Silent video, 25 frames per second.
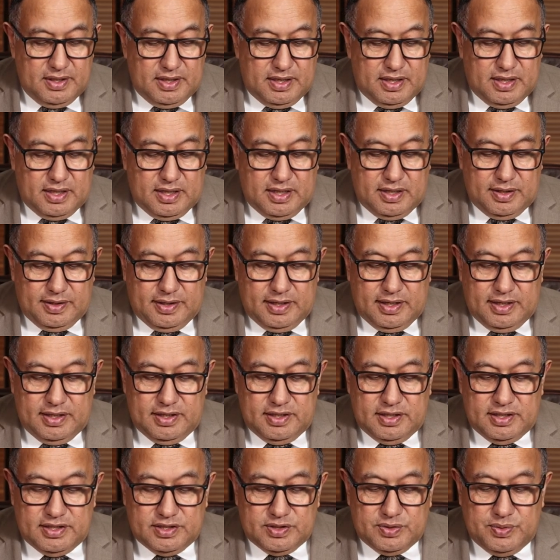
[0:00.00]

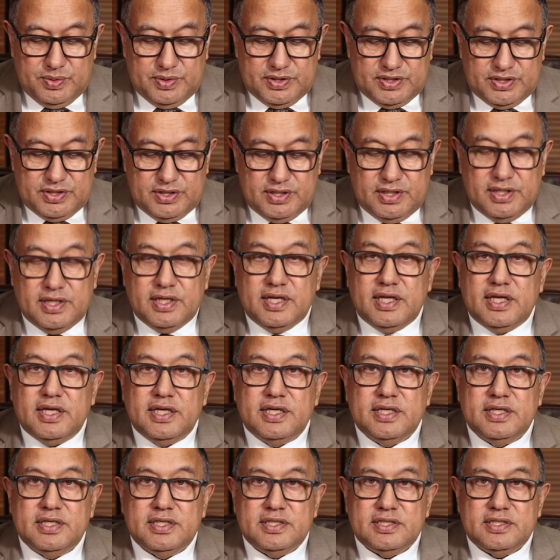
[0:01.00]
and his question
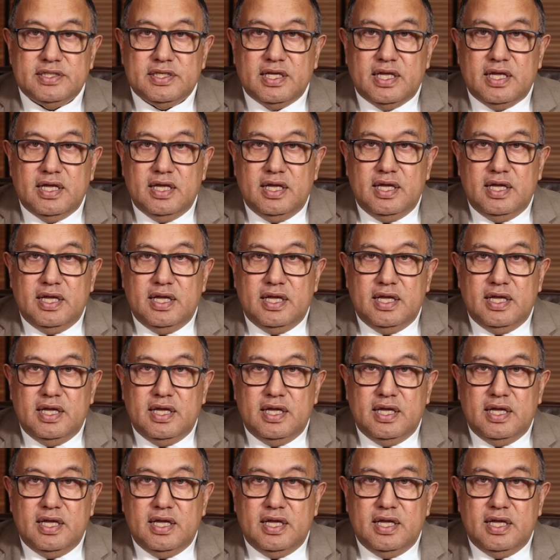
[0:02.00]
is